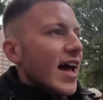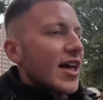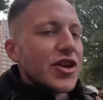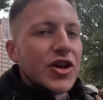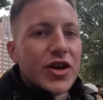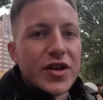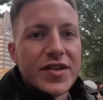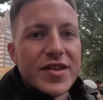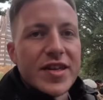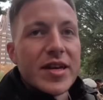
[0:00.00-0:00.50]
And you
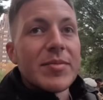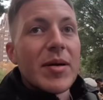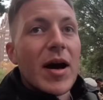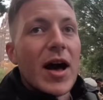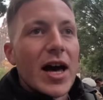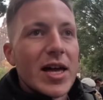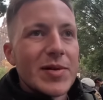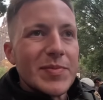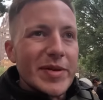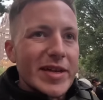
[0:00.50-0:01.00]
can see
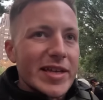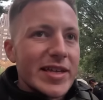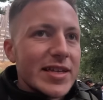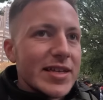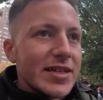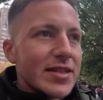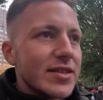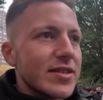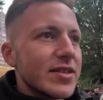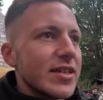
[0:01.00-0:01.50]
behind me,
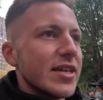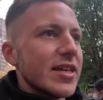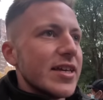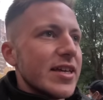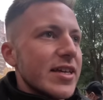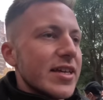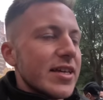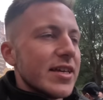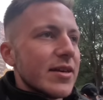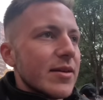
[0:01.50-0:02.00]

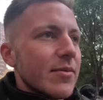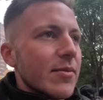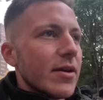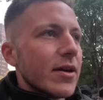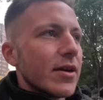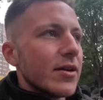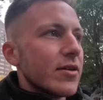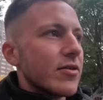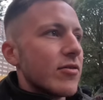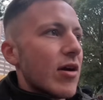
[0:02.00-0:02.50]
the
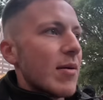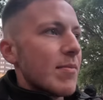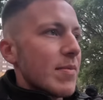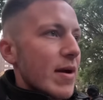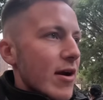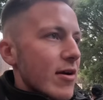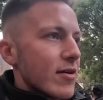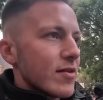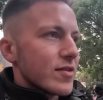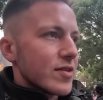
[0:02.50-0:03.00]

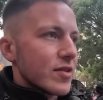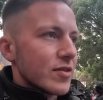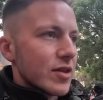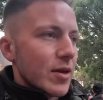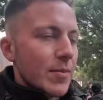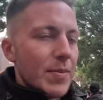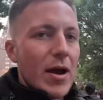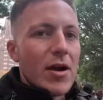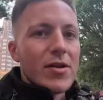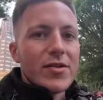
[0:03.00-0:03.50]
grandparents and their
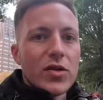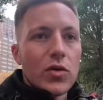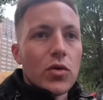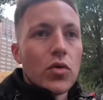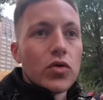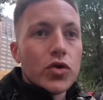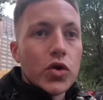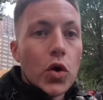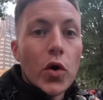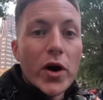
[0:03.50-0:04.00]
parents are
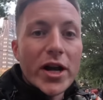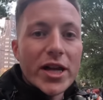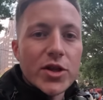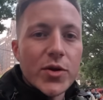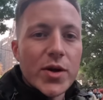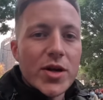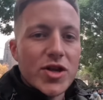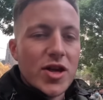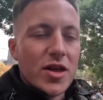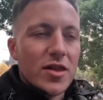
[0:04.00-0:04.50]
all talking to
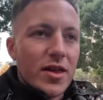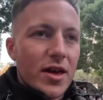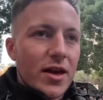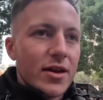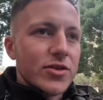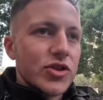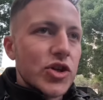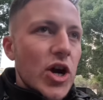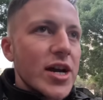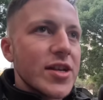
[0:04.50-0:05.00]
each other,
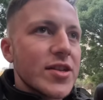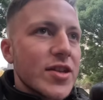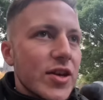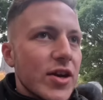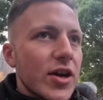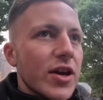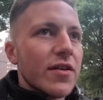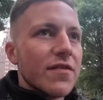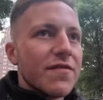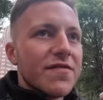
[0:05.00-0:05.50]
trying
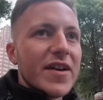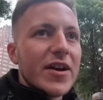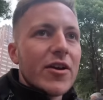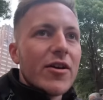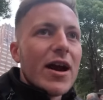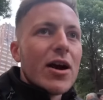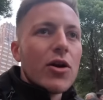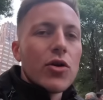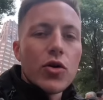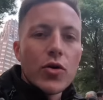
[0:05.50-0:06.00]
to figure
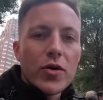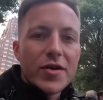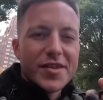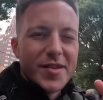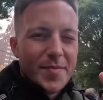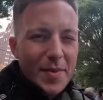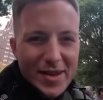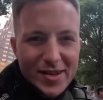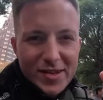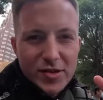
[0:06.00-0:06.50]
out who is
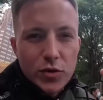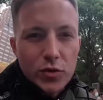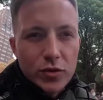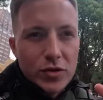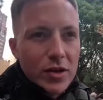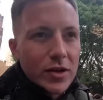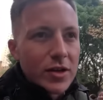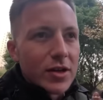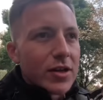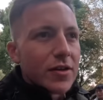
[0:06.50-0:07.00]
the best suit
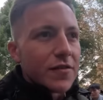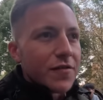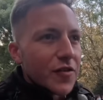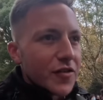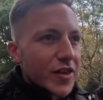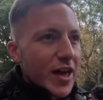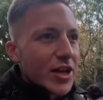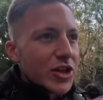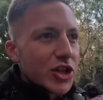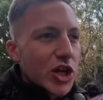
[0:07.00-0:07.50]
for
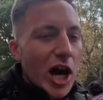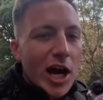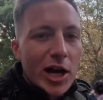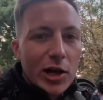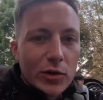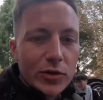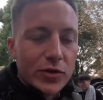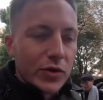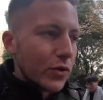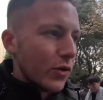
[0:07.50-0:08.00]
their
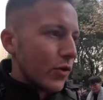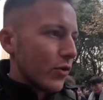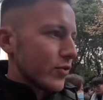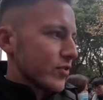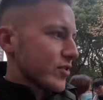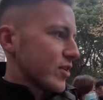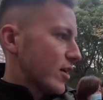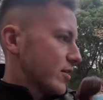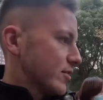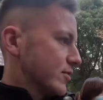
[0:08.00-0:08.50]
child or
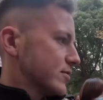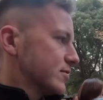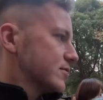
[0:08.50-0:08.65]
son.